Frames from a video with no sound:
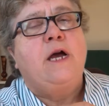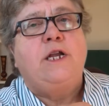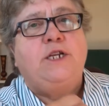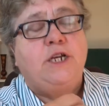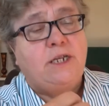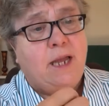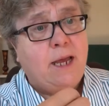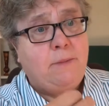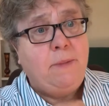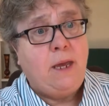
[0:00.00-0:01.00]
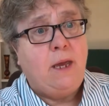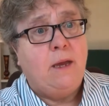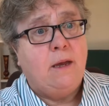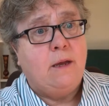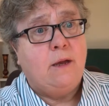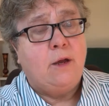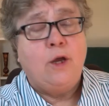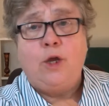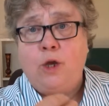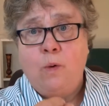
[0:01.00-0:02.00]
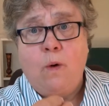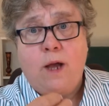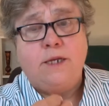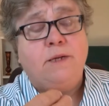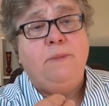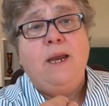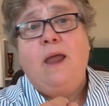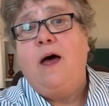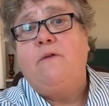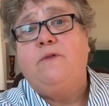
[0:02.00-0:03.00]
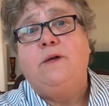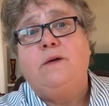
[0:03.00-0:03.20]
Just like me, you want to be loved.